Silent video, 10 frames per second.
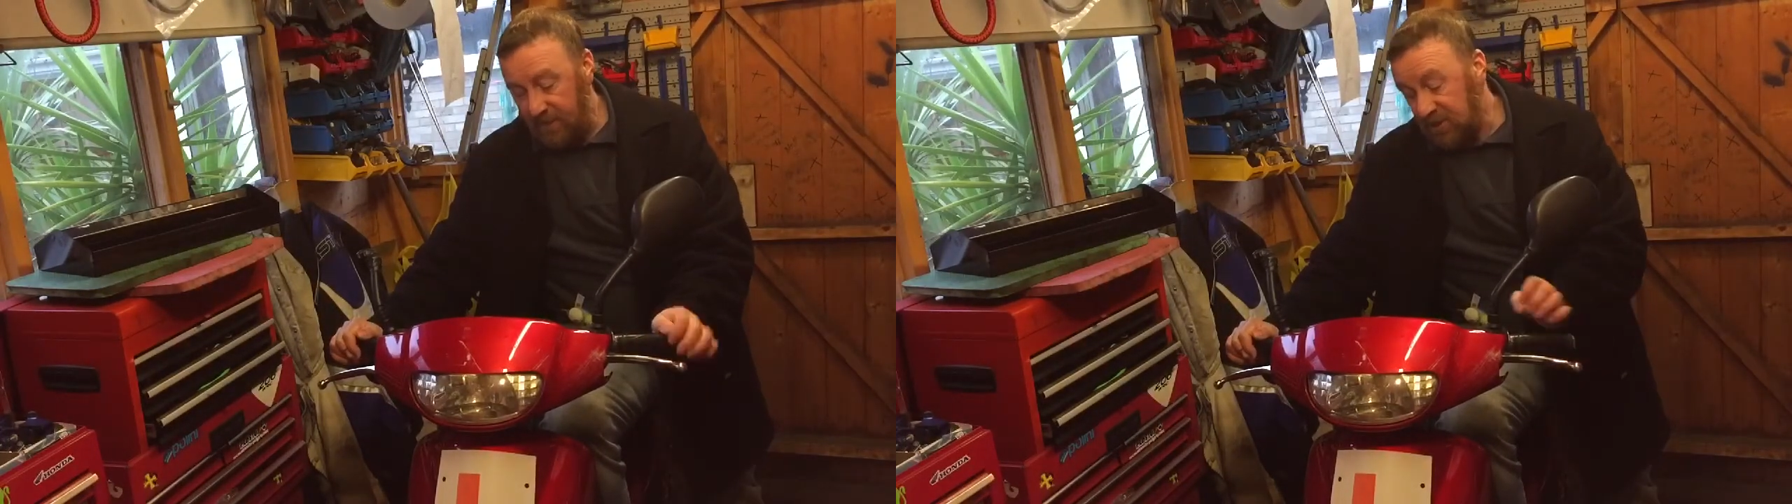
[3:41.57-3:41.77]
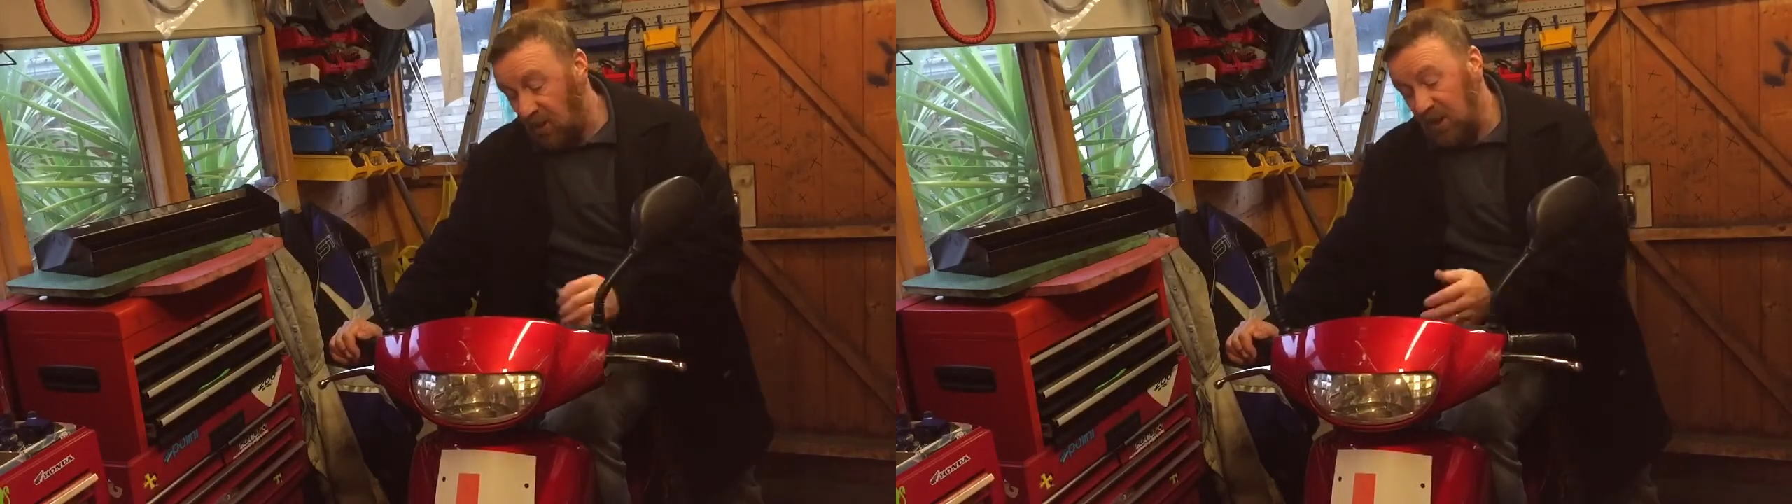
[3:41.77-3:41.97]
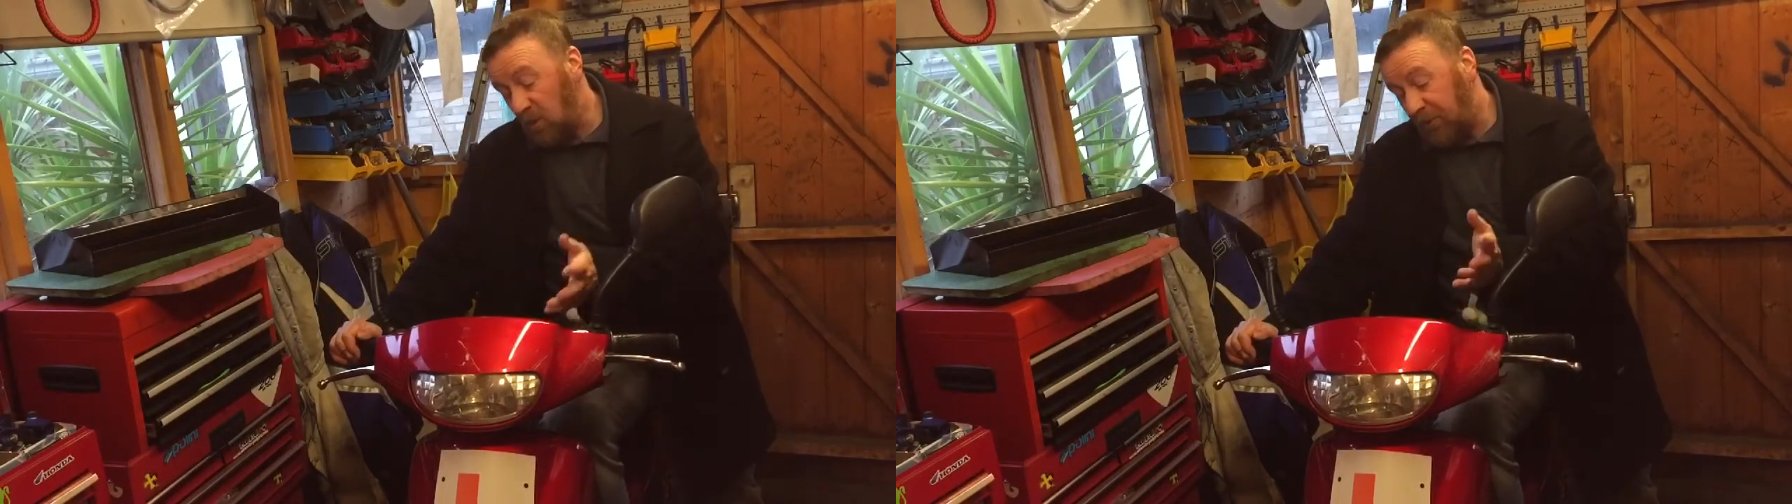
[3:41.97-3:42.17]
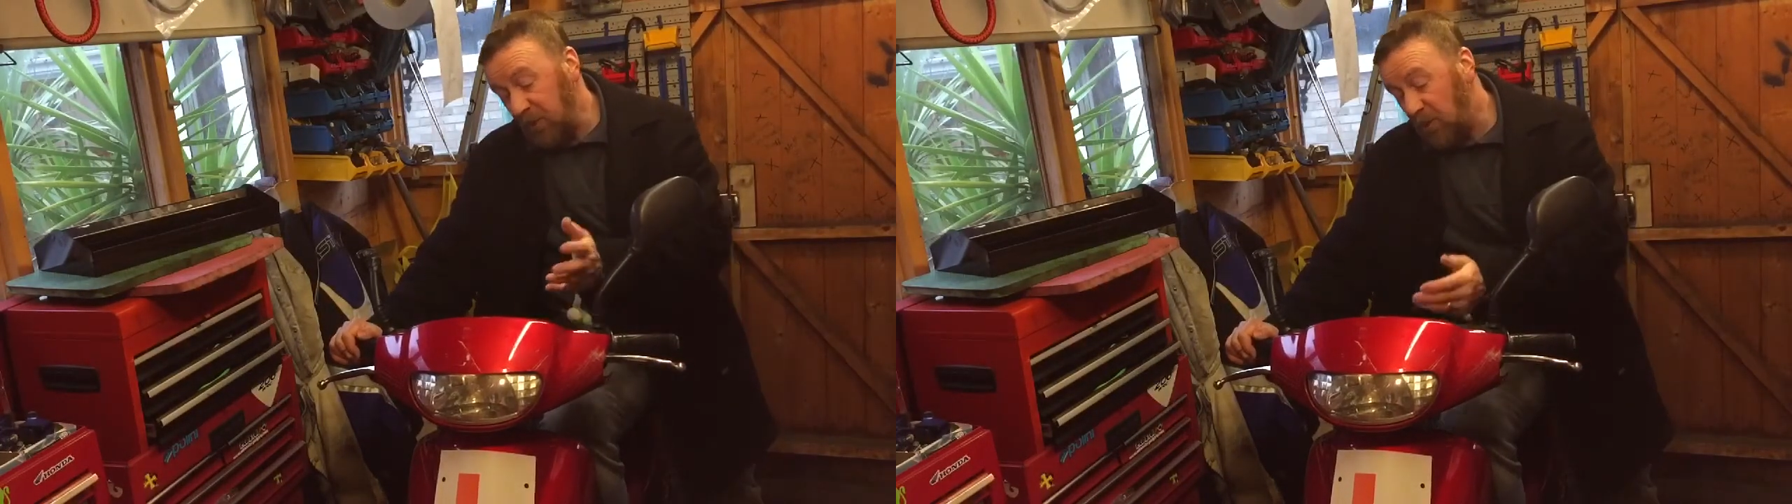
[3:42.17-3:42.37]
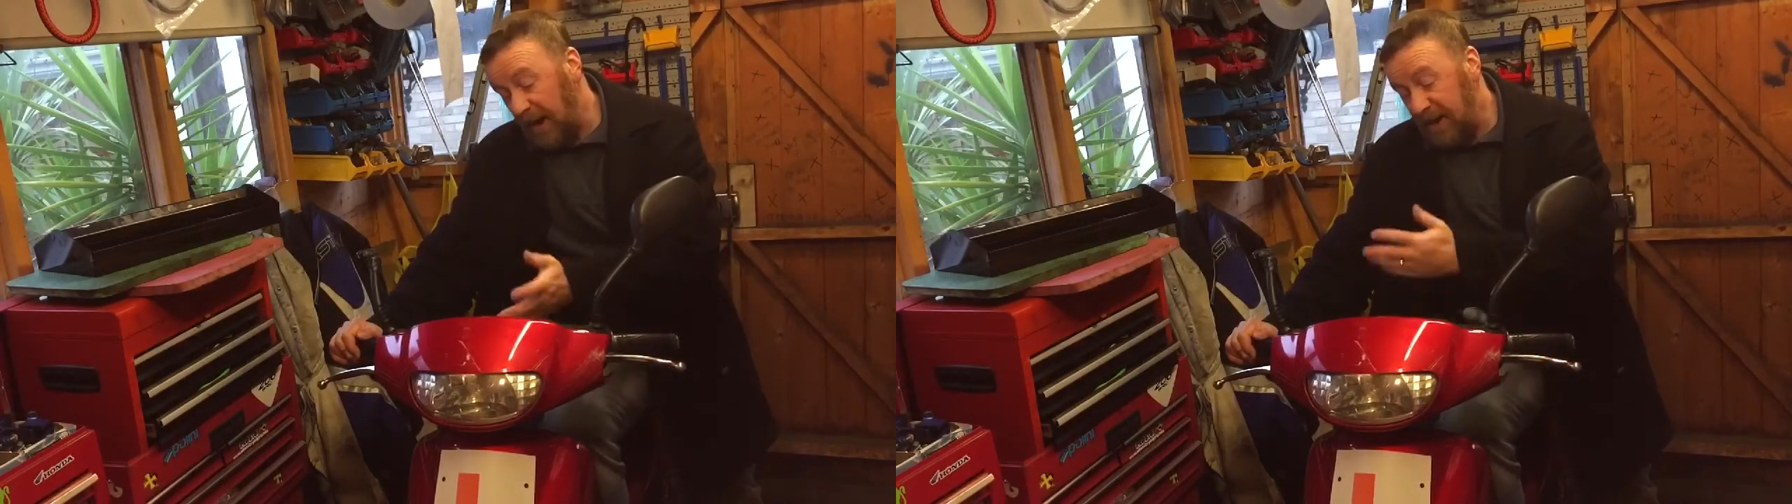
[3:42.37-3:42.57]
It's got a little
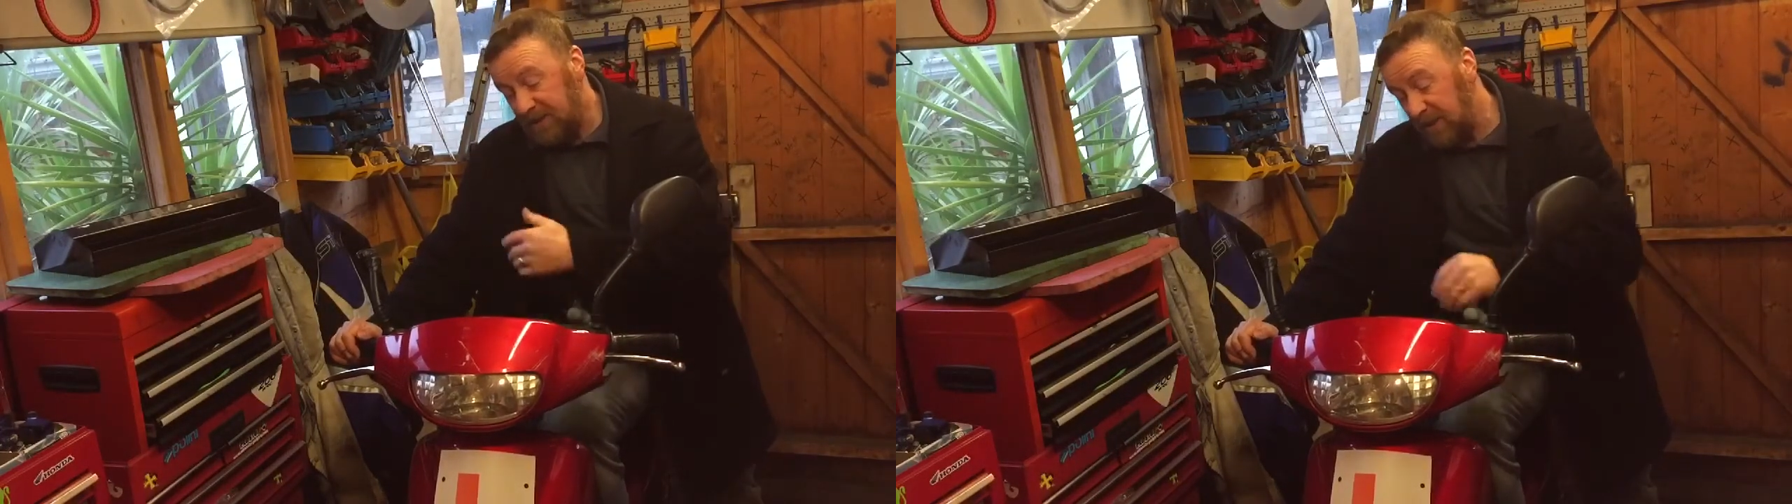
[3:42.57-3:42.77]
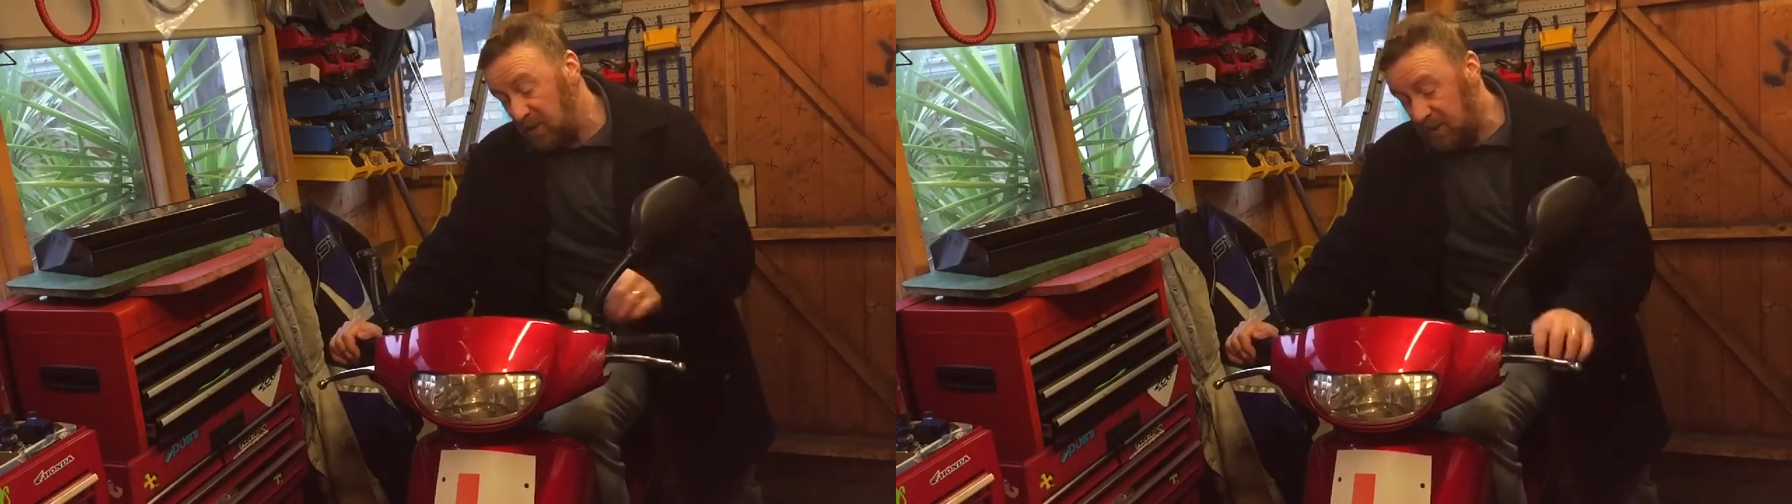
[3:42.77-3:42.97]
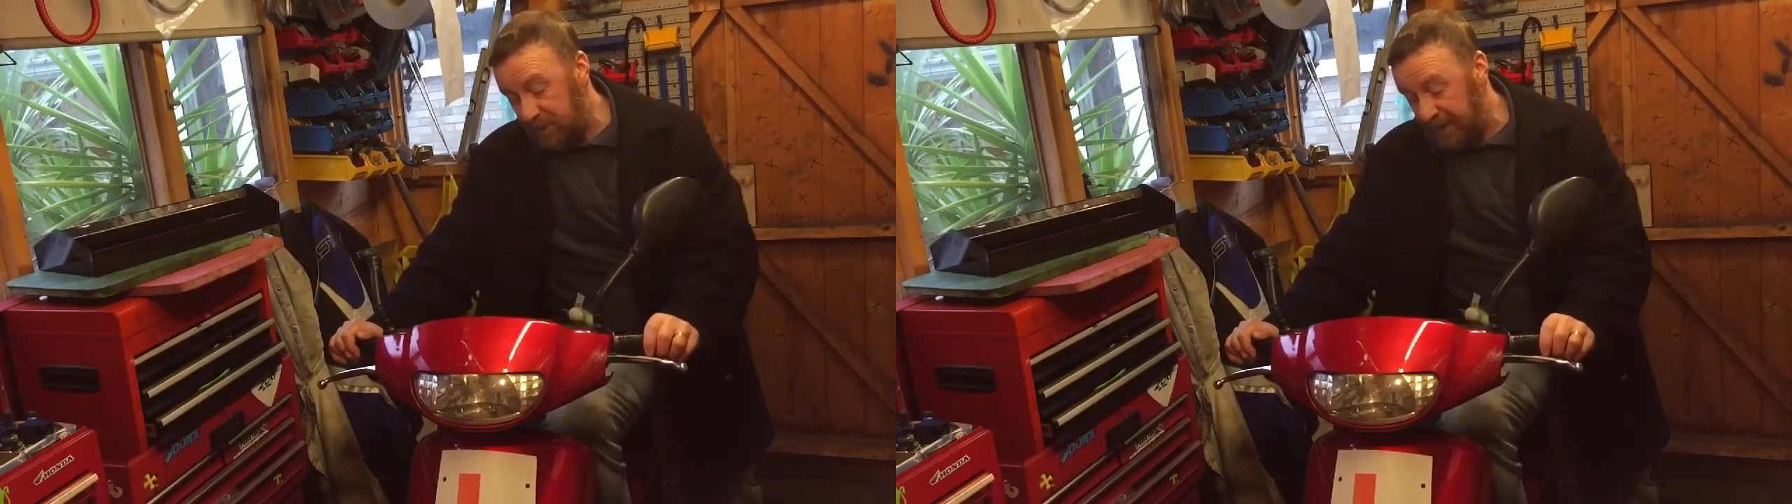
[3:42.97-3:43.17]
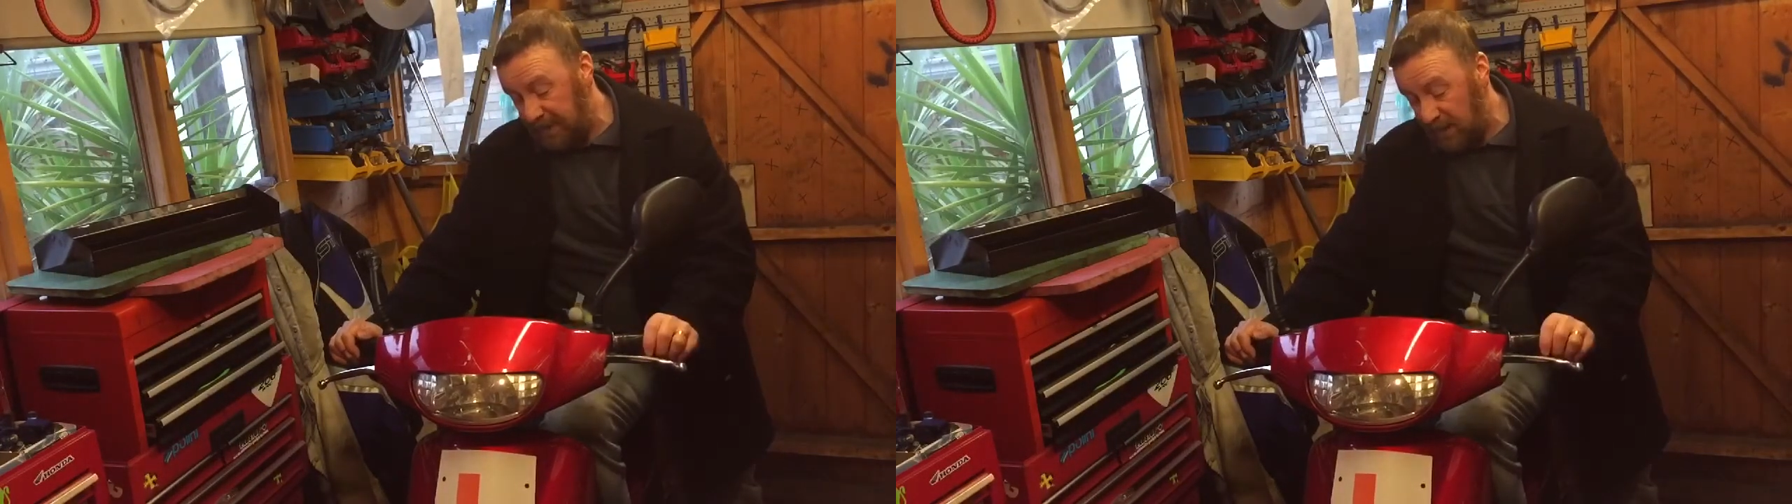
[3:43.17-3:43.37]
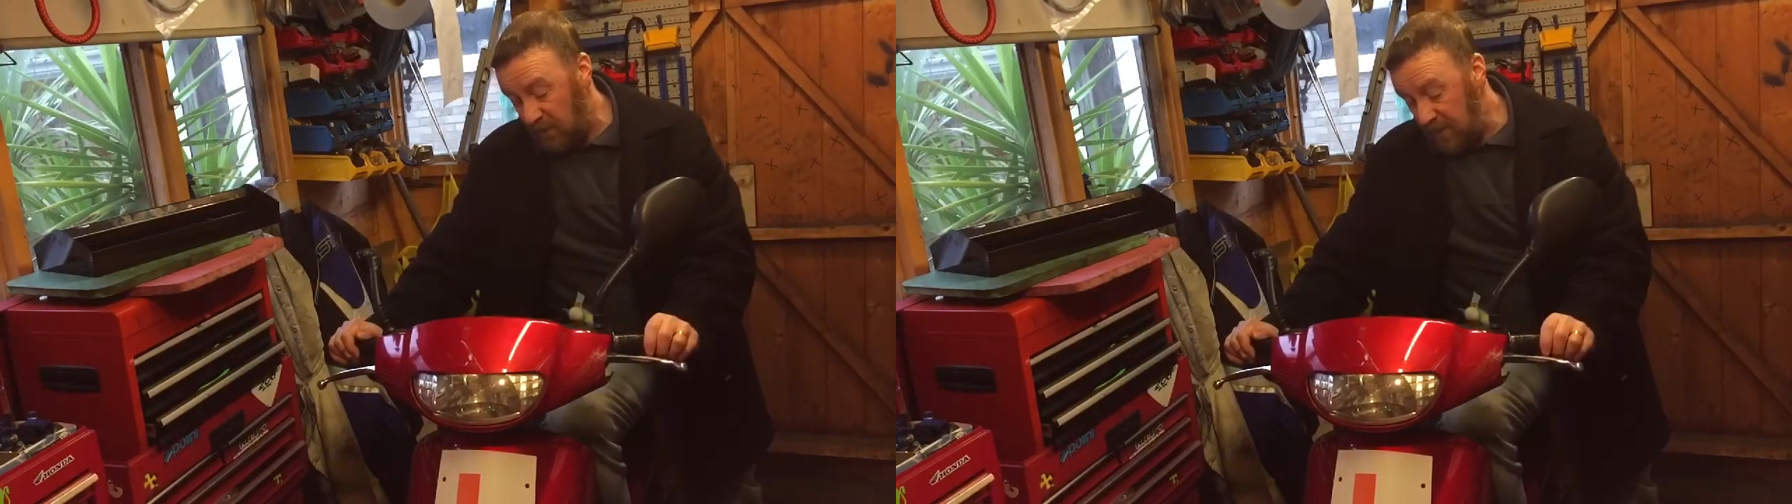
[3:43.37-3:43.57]
fuel gauge and a little
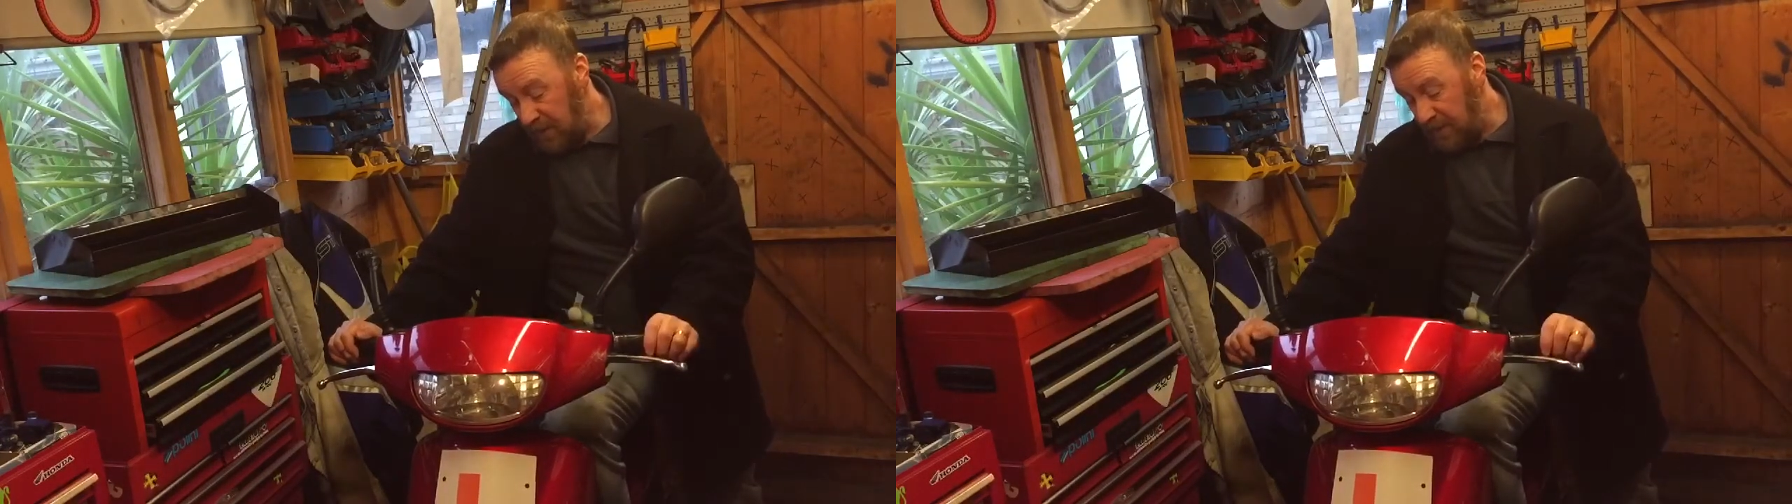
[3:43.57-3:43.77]
speedo.